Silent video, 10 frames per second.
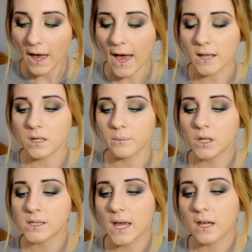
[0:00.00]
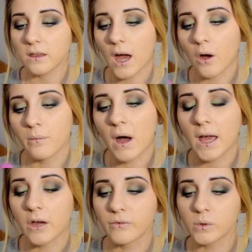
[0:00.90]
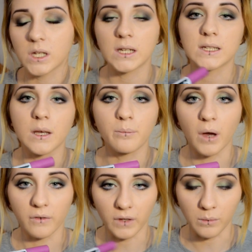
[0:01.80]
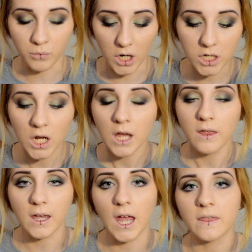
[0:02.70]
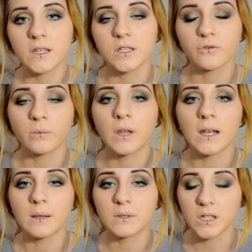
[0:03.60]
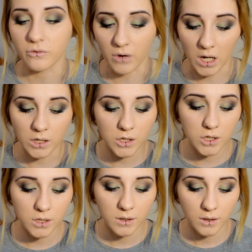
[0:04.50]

And I'm going to take that on my Real Techniques buffing brush. Again, this is from their limited range.